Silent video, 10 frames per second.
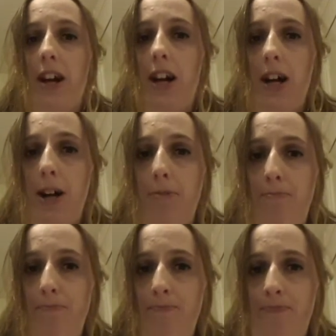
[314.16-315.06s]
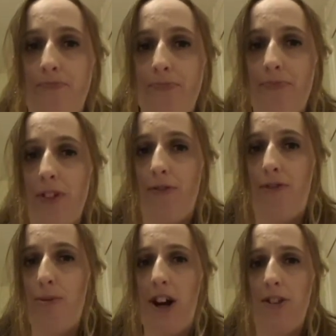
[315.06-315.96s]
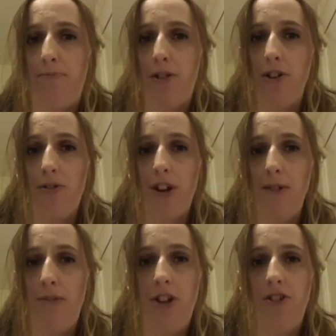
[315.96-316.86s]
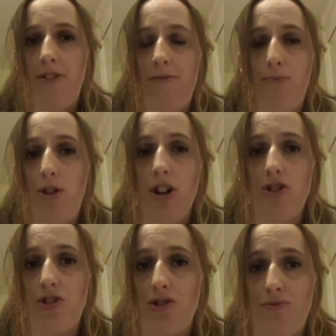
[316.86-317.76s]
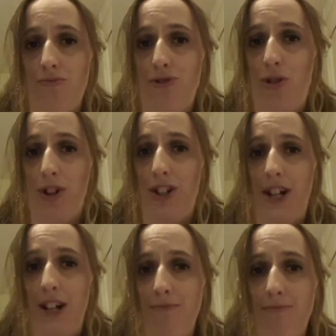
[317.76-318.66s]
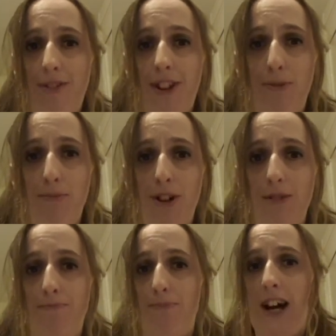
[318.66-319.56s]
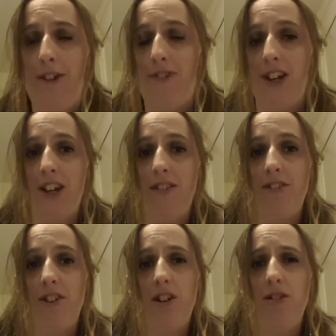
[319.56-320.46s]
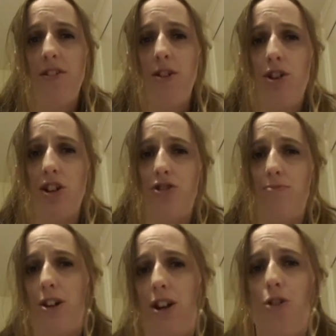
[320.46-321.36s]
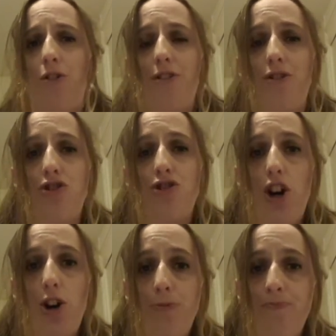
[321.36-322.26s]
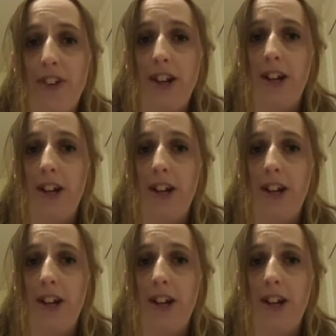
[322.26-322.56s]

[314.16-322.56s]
Throughout the programme, I just worked on knocking down some of my bad thinking styles. I worked on my locus of control.